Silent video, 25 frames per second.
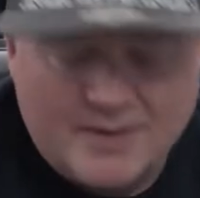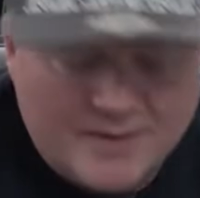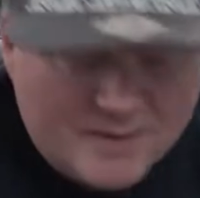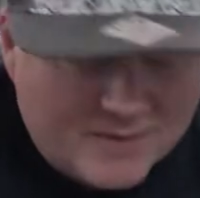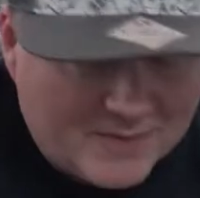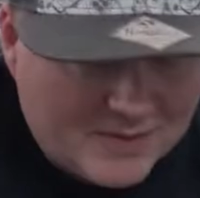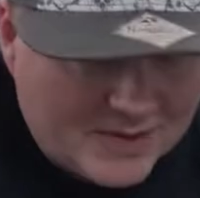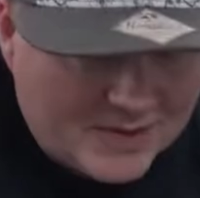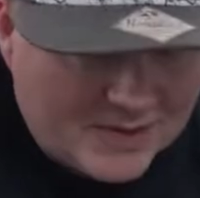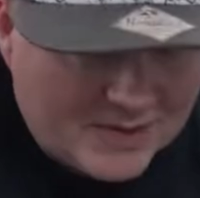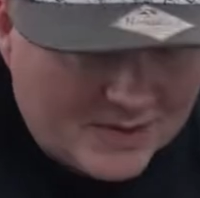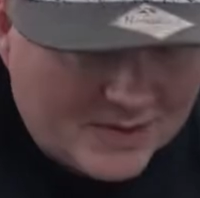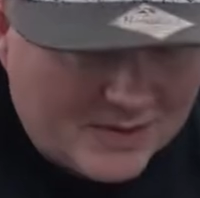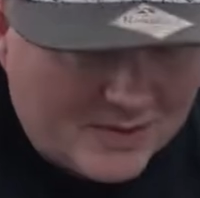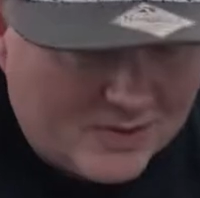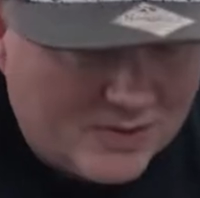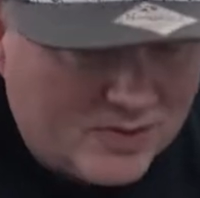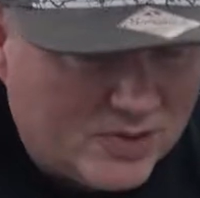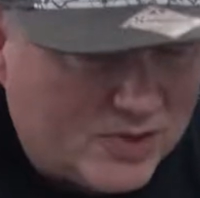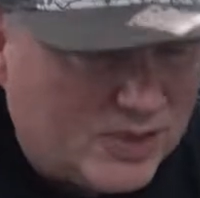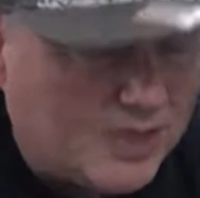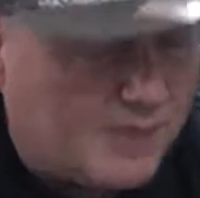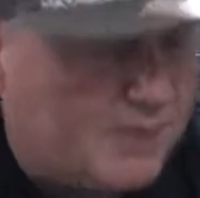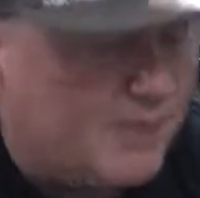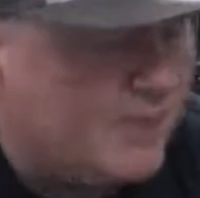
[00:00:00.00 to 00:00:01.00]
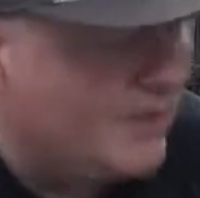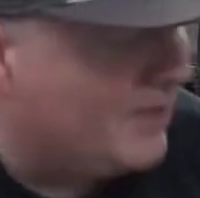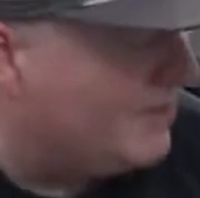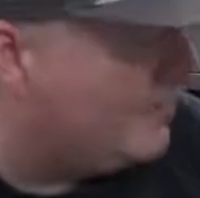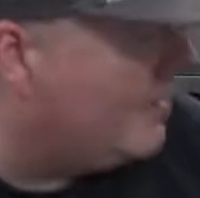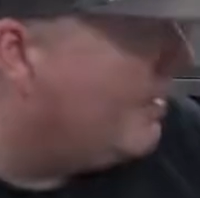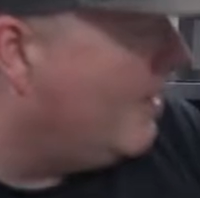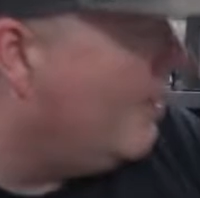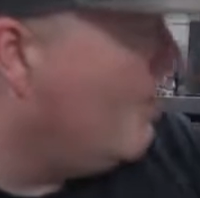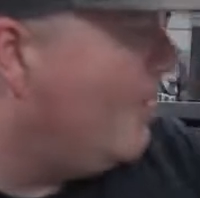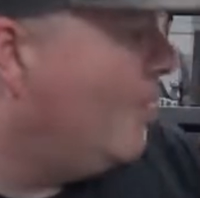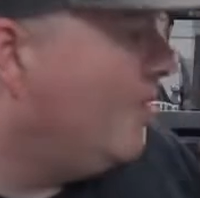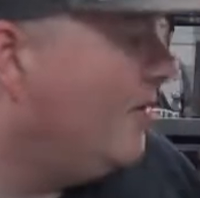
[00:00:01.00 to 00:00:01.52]
I think, including shipping,
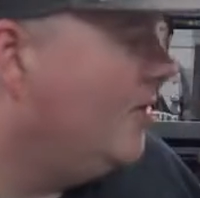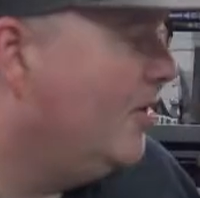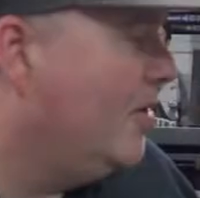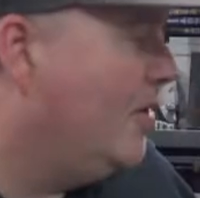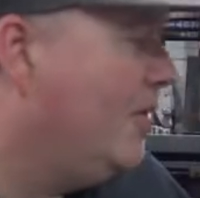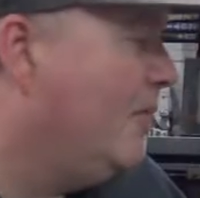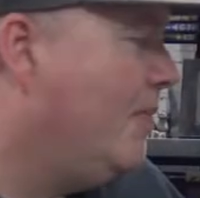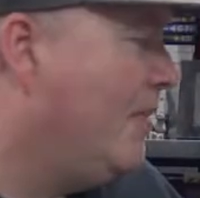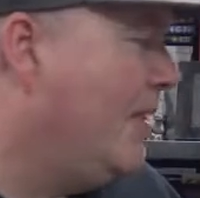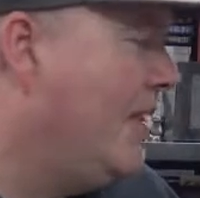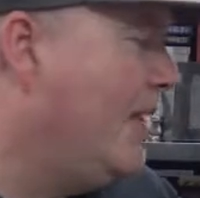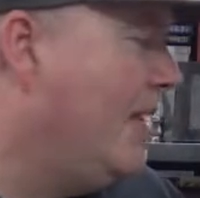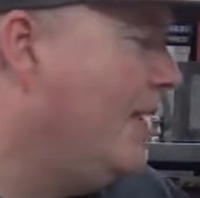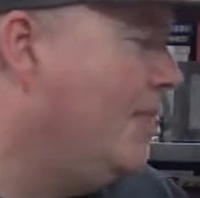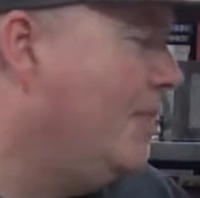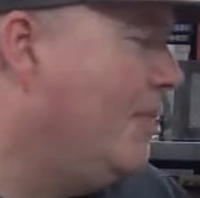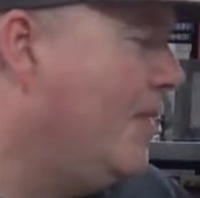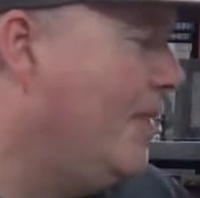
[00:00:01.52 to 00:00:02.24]
so it wasn't too bad.